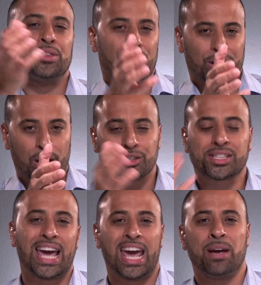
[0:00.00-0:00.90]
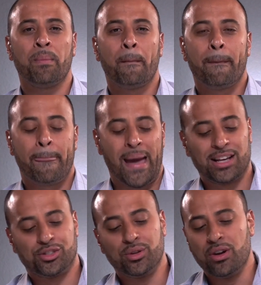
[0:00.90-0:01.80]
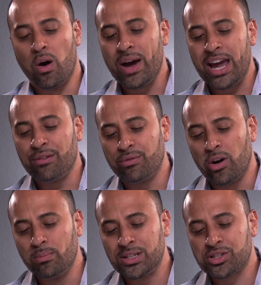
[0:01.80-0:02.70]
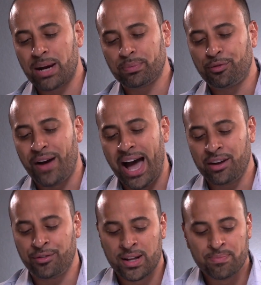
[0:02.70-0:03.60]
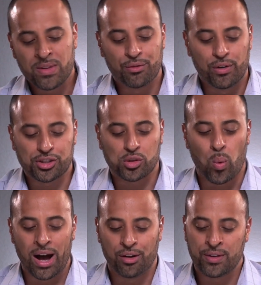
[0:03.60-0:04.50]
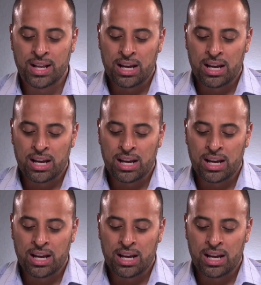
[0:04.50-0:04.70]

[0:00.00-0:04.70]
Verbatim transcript: The curse came, as you know, in Romans chapter 5, verse 12.